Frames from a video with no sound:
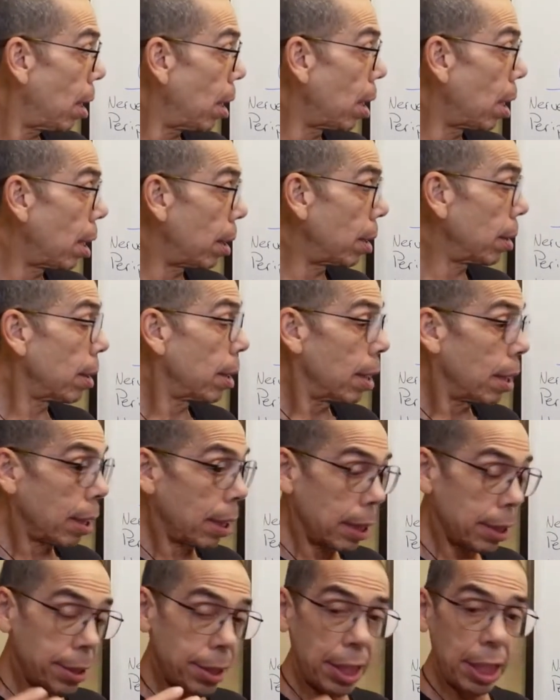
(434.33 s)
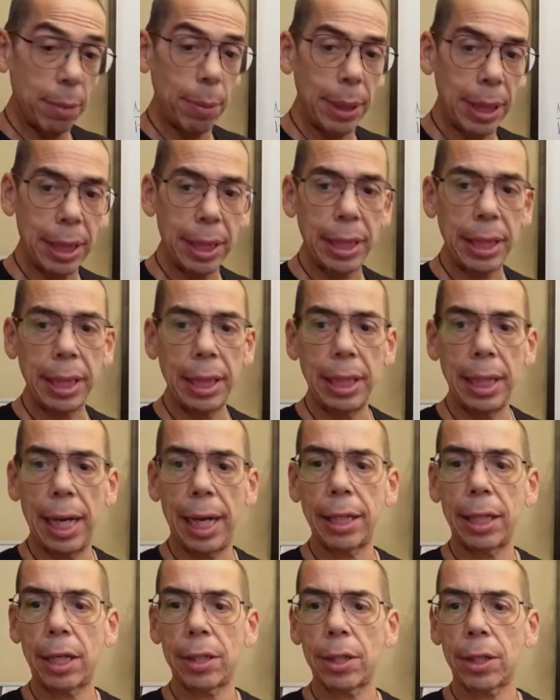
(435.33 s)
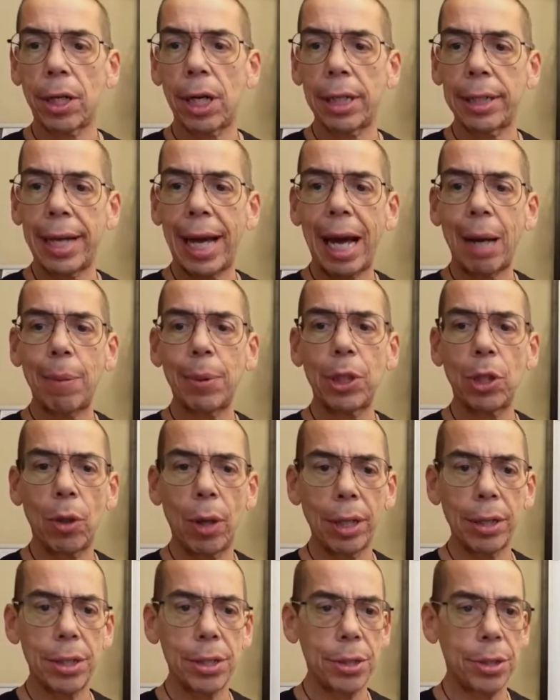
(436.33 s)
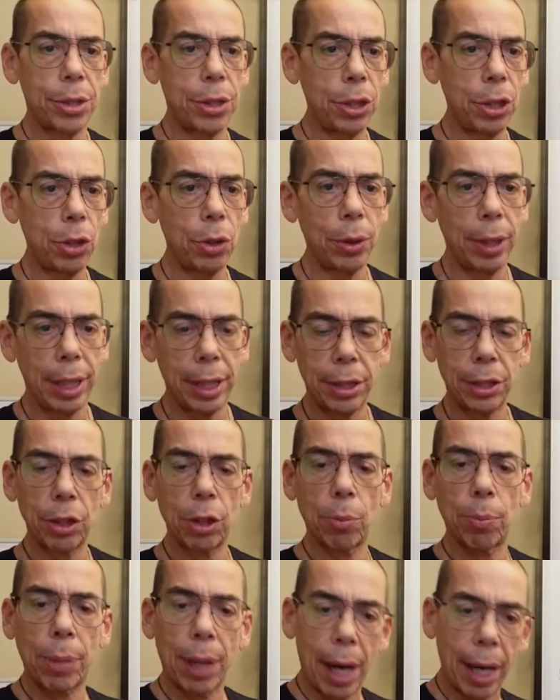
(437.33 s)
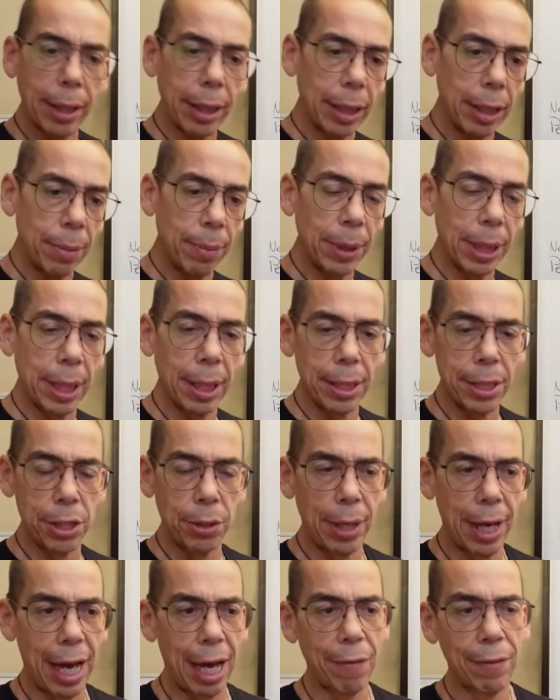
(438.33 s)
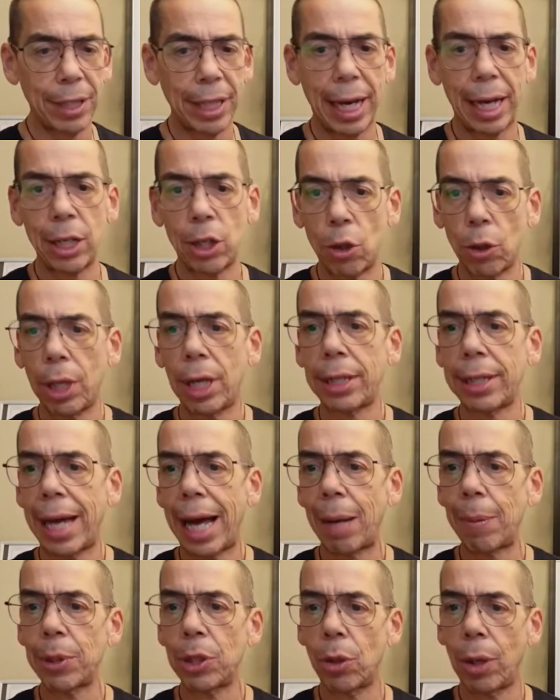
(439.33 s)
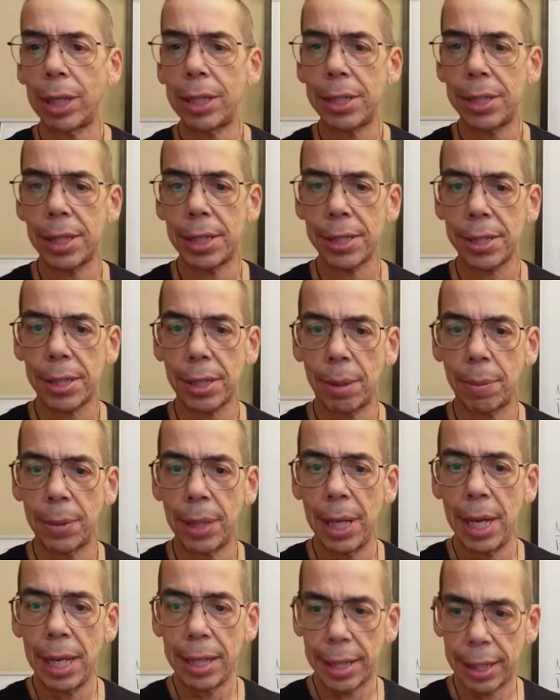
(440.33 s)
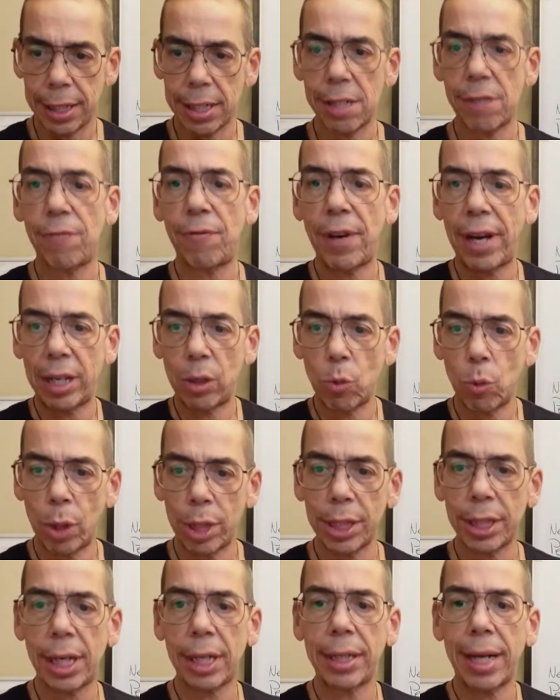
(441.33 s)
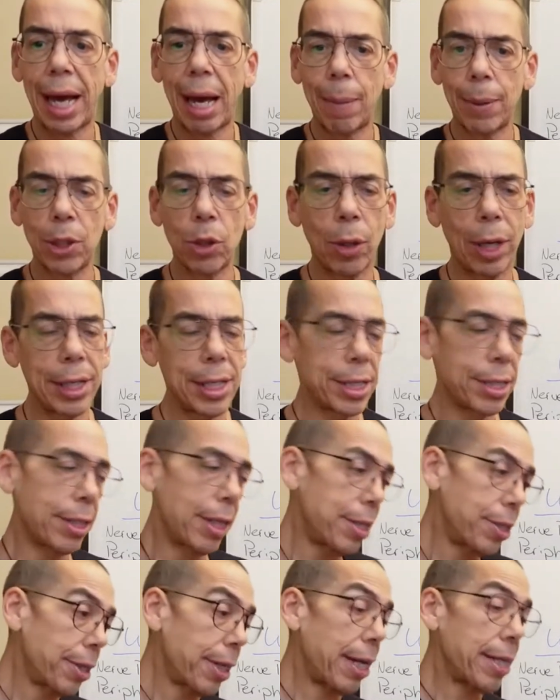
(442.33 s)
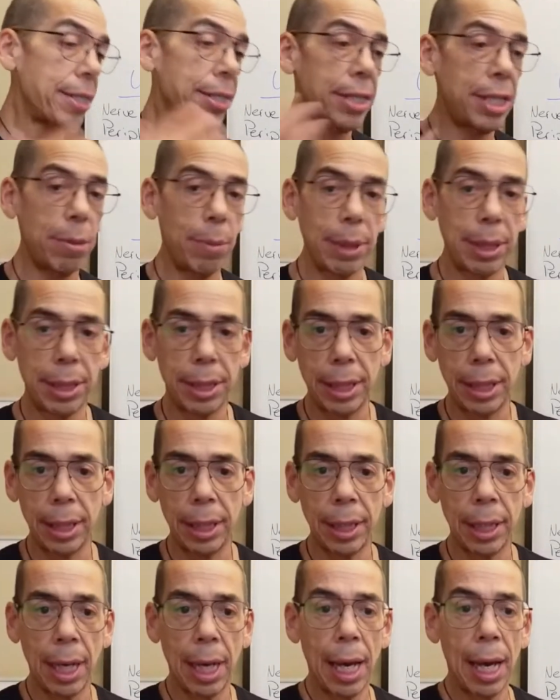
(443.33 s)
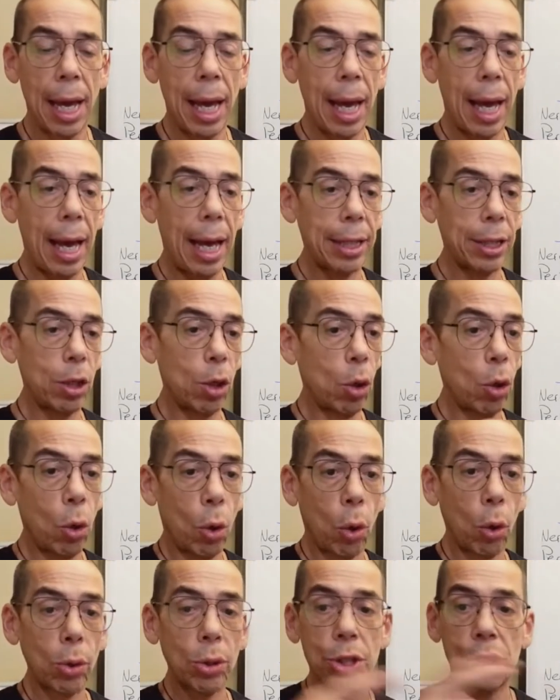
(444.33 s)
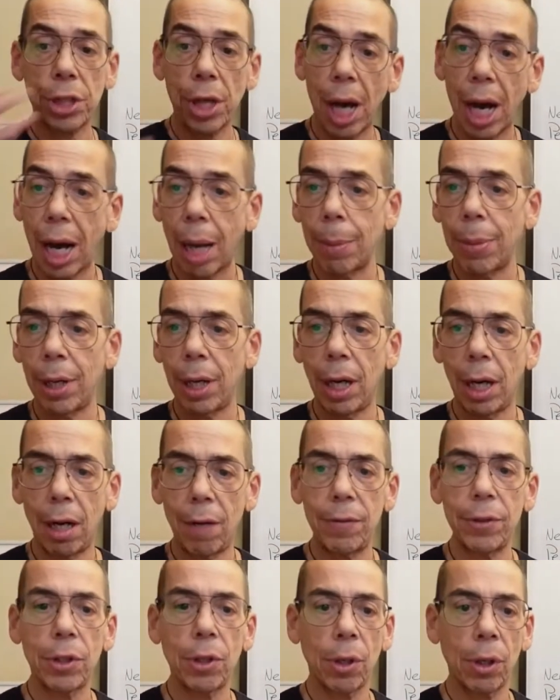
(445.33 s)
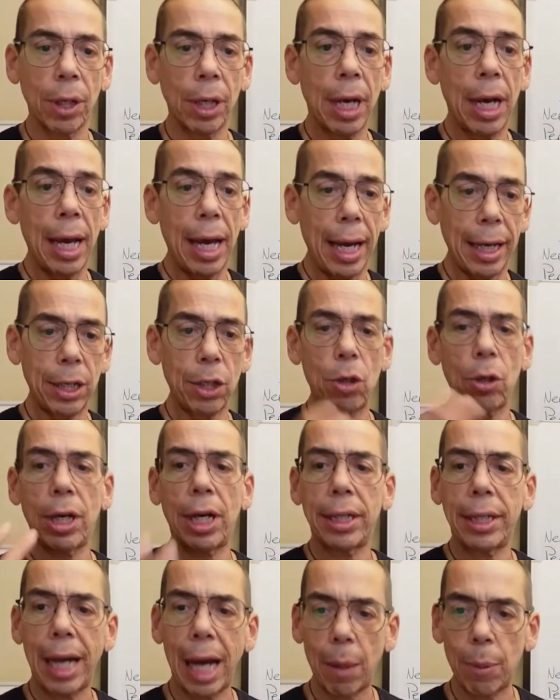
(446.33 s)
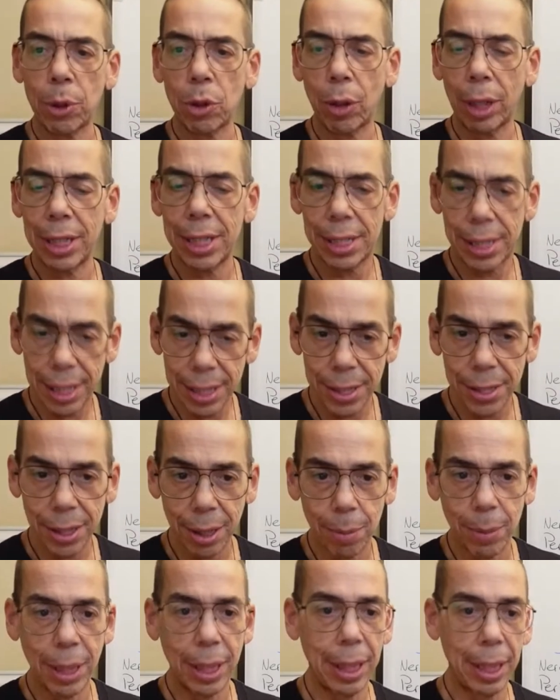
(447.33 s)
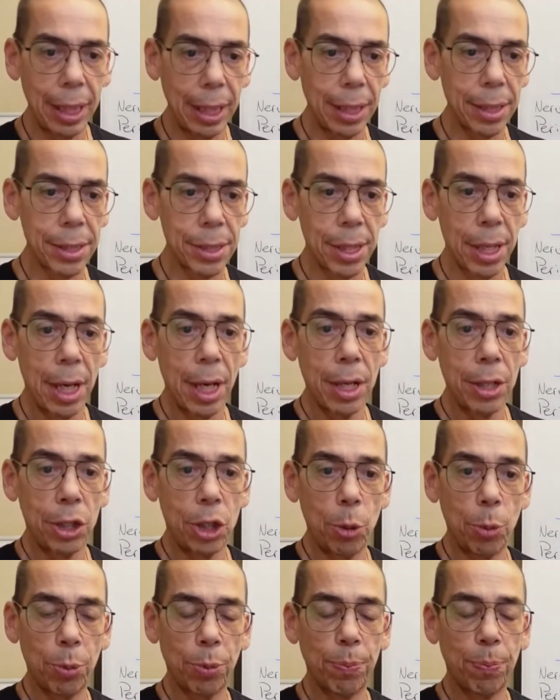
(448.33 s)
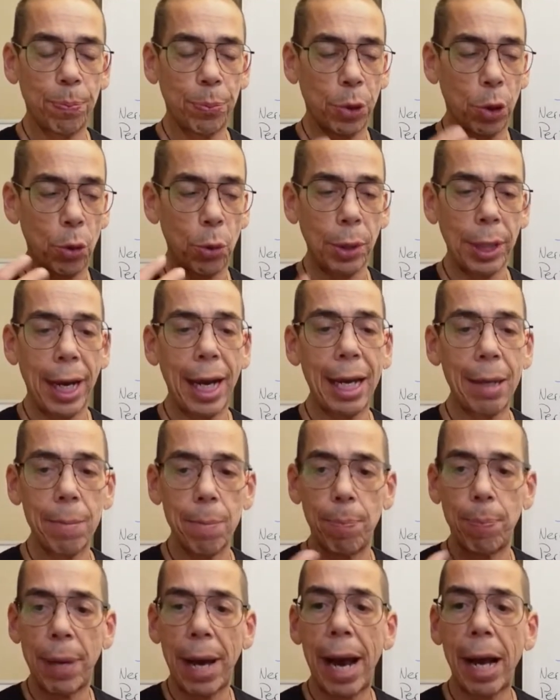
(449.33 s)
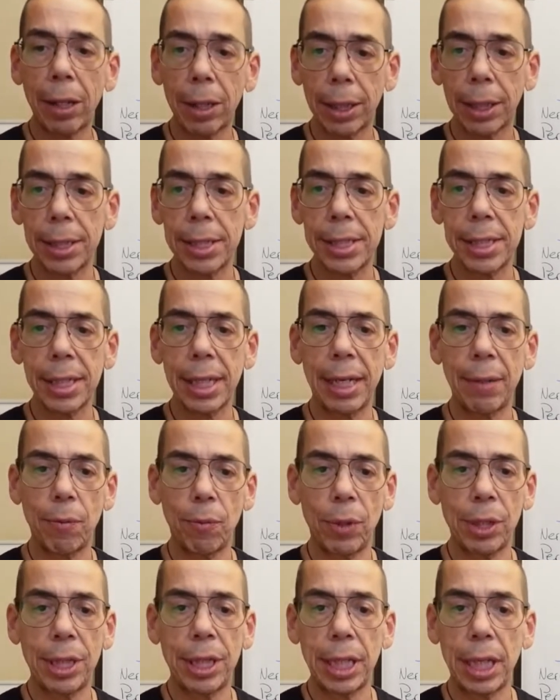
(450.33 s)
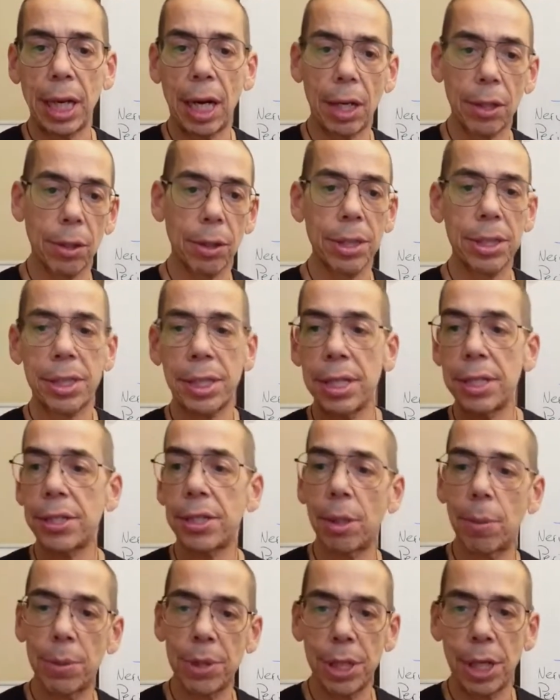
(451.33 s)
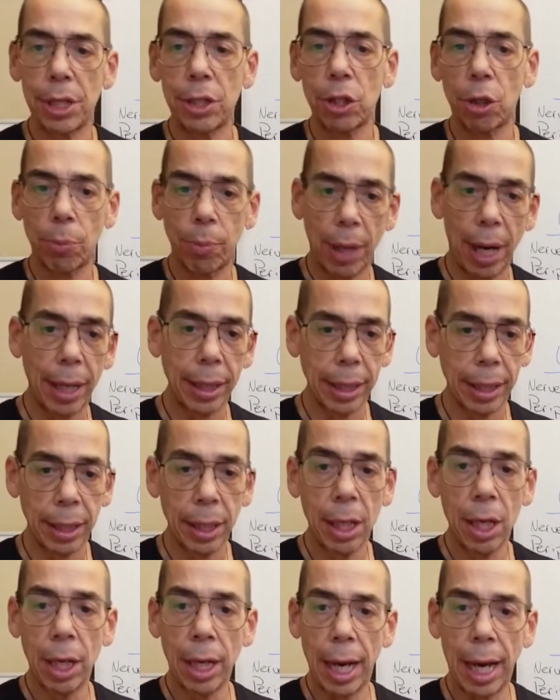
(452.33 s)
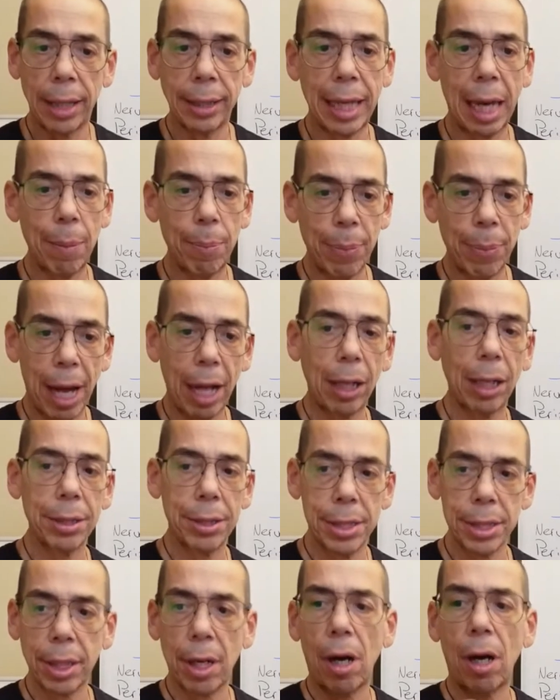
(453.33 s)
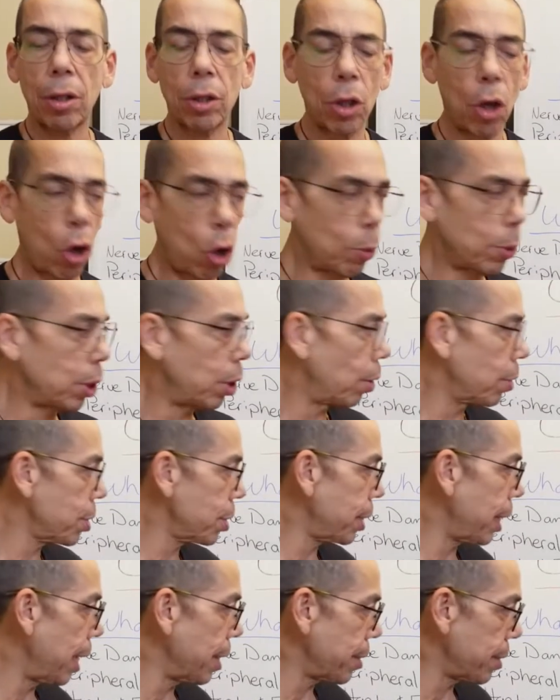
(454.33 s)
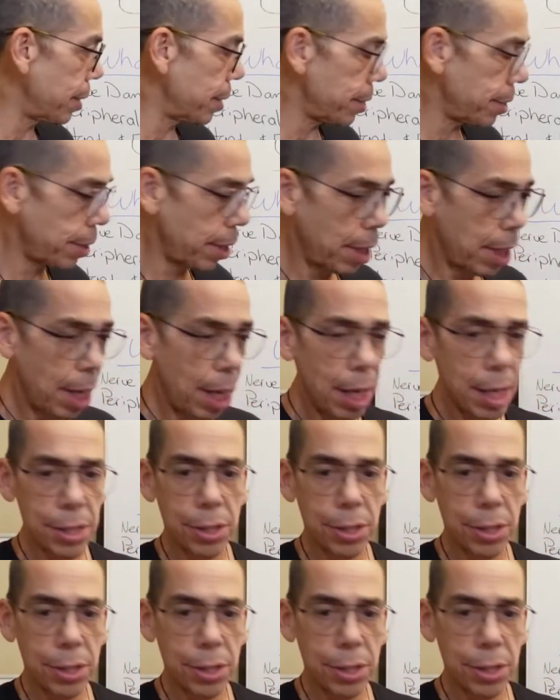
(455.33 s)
CBD and other cannabinoids do in your body, because you have an endocannabinoid system that is fed with cannabinoids such as CBD, and the whole job of your endocannabinoid system is to create balance with the other systems in your body, and that balance is called homeostasis.